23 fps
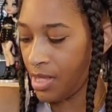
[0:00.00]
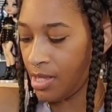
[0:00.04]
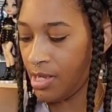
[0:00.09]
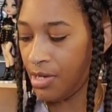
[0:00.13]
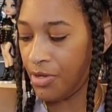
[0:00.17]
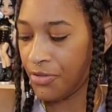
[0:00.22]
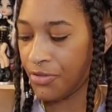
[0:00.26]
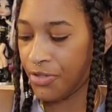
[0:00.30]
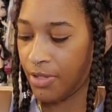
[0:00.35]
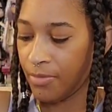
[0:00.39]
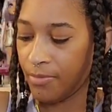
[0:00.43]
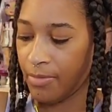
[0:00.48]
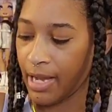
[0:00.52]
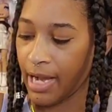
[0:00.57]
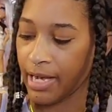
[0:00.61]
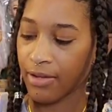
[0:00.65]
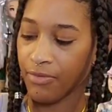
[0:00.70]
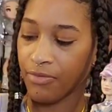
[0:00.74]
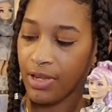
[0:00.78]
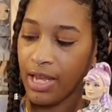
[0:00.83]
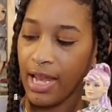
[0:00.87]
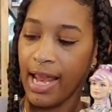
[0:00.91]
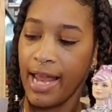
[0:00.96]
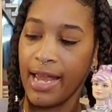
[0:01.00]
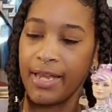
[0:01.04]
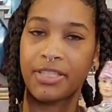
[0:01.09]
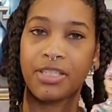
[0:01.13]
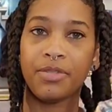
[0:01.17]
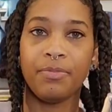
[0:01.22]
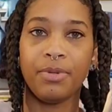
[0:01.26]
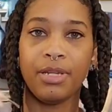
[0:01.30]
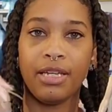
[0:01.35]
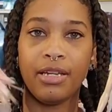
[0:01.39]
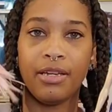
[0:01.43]
here's the back of
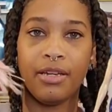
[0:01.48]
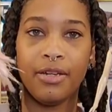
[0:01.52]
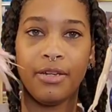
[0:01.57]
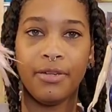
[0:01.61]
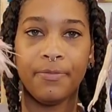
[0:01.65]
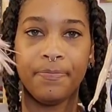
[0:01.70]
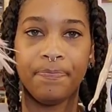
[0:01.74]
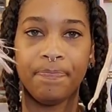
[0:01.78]
Caspia.